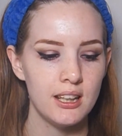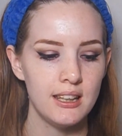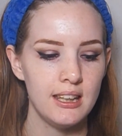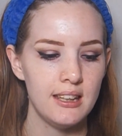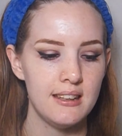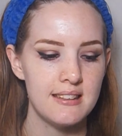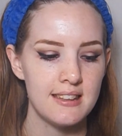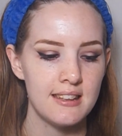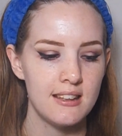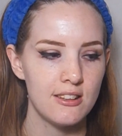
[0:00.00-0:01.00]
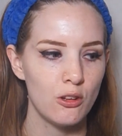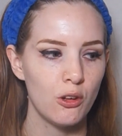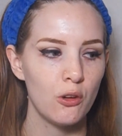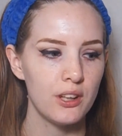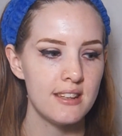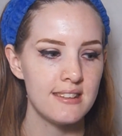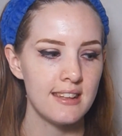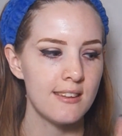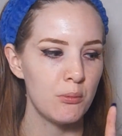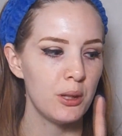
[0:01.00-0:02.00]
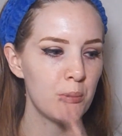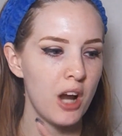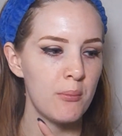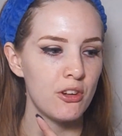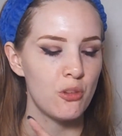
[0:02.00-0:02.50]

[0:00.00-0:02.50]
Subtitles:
the Coconut Skin Smoothing Primer.